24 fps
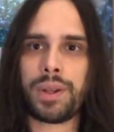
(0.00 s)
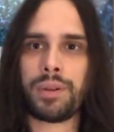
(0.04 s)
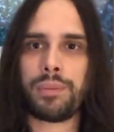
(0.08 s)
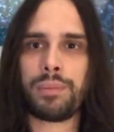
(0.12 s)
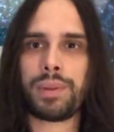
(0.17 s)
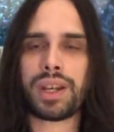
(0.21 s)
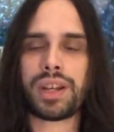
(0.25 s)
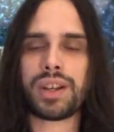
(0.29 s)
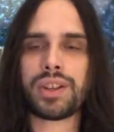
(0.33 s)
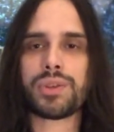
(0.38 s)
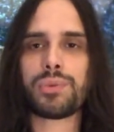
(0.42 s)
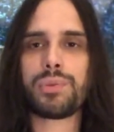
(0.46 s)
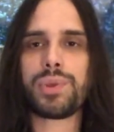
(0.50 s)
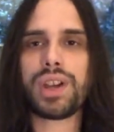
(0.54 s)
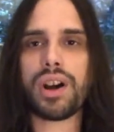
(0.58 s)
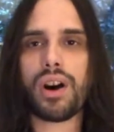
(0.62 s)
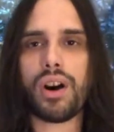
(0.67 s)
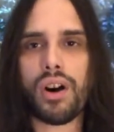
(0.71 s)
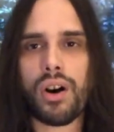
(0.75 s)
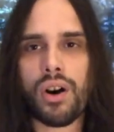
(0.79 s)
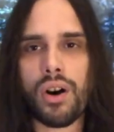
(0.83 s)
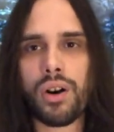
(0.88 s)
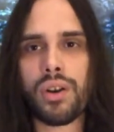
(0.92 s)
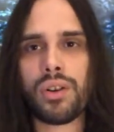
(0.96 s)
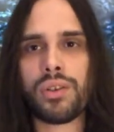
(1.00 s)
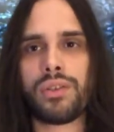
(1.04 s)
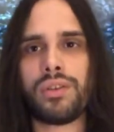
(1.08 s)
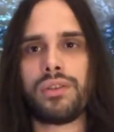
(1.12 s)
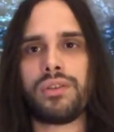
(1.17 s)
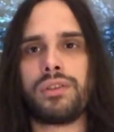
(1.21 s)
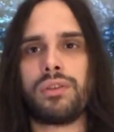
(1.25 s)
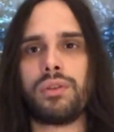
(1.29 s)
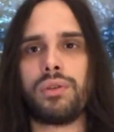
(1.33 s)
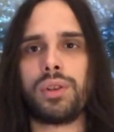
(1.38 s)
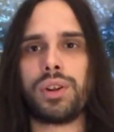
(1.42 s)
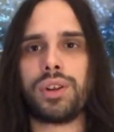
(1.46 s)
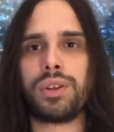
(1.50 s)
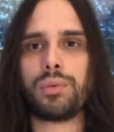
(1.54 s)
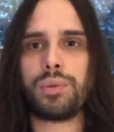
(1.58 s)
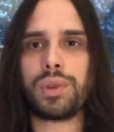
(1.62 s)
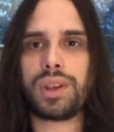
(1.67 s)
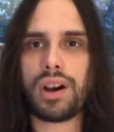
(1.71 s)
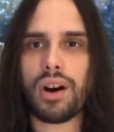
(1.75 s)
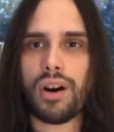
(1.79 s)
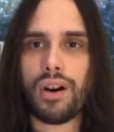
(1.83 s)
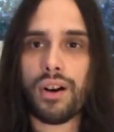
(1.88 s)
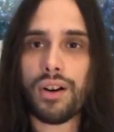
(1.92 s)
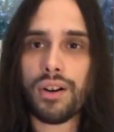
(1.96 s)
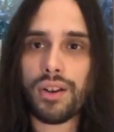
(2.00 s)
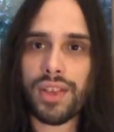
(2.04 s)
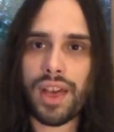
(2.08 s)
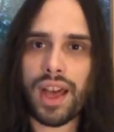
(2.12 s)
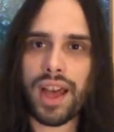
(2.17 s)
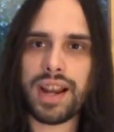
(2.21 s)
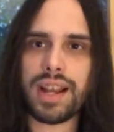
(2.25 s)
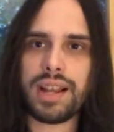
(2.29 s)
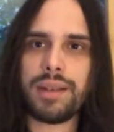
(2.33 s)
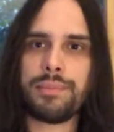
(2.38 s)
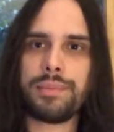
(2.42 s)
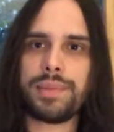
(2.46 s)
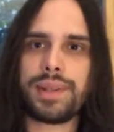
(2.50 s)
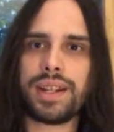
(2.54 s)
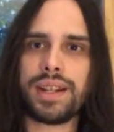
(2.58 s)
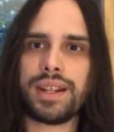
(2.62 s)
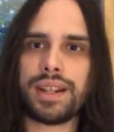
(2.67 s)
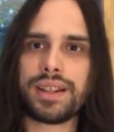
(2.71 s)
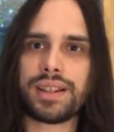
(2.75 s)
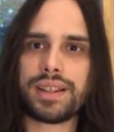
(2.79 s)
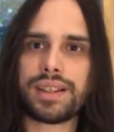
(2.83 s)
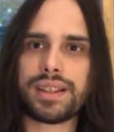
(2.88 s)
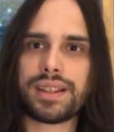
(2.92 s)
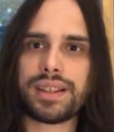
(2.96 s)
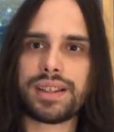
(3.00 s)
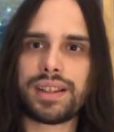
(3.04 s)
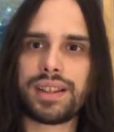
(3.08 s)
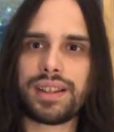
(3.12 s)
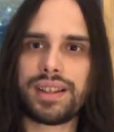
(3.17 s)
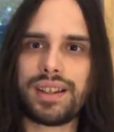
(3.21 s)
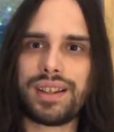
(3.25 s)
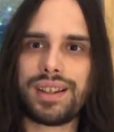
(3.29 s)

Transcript: Because we are the void, we are that emptiness.